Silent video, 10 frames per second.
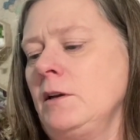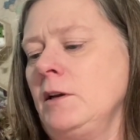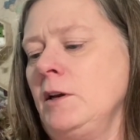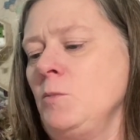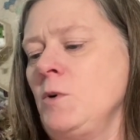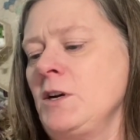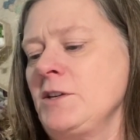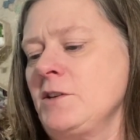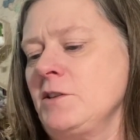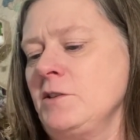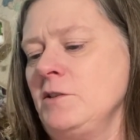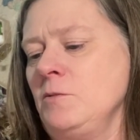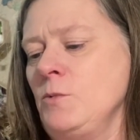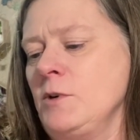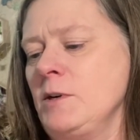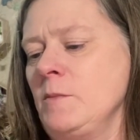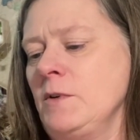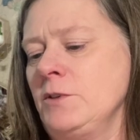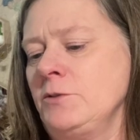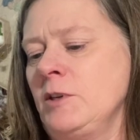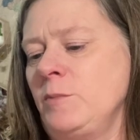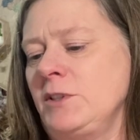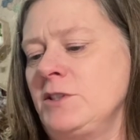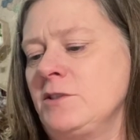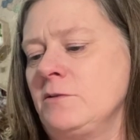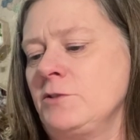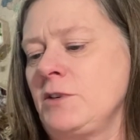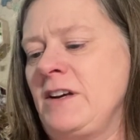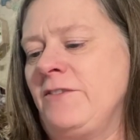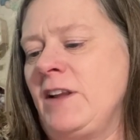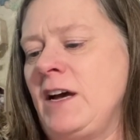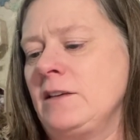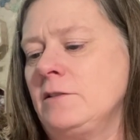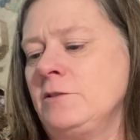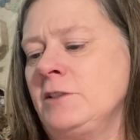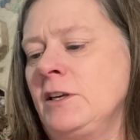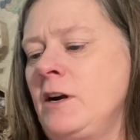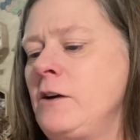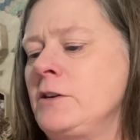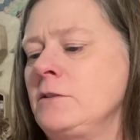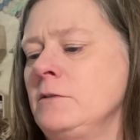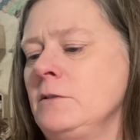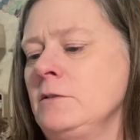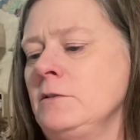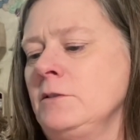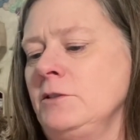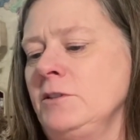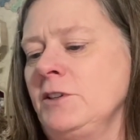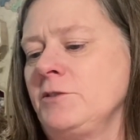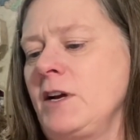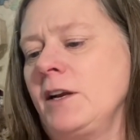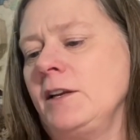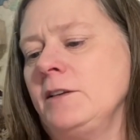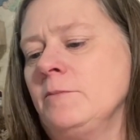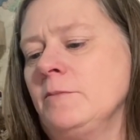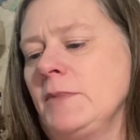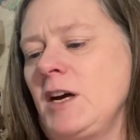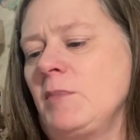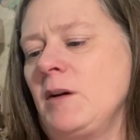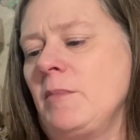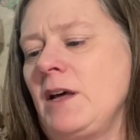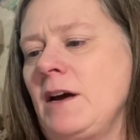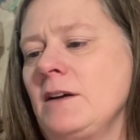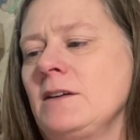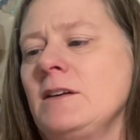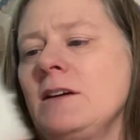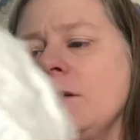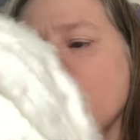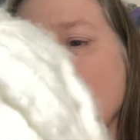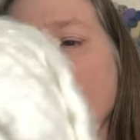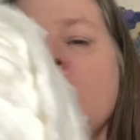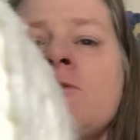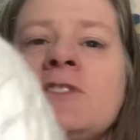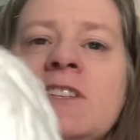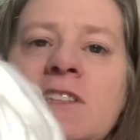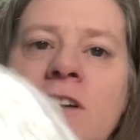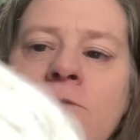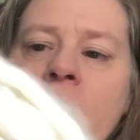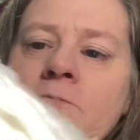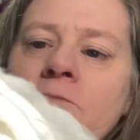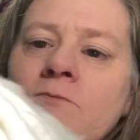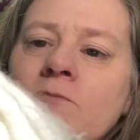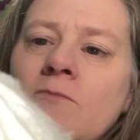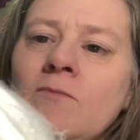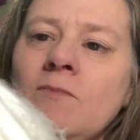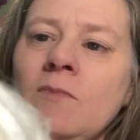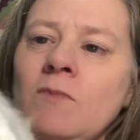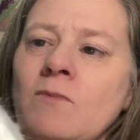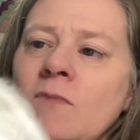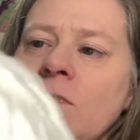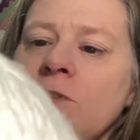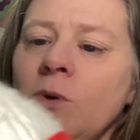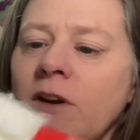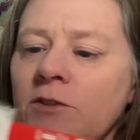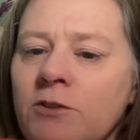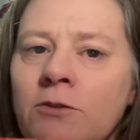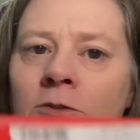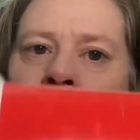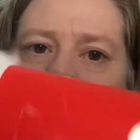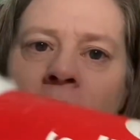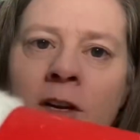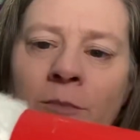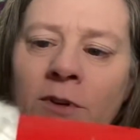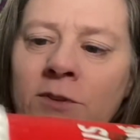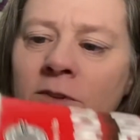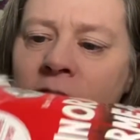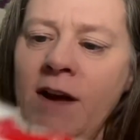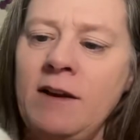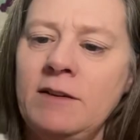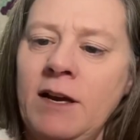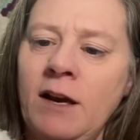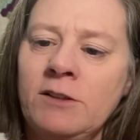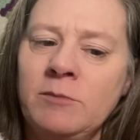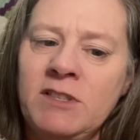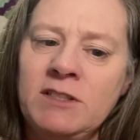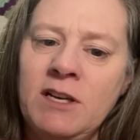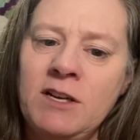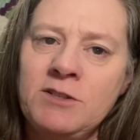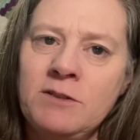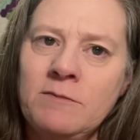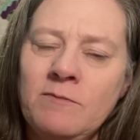Hand wash, warm, do not bleach, dry flat, do not iron, do not dry clean, blah, blah, blah. Interesting stuff. So I got two giant balls of that added to my stash.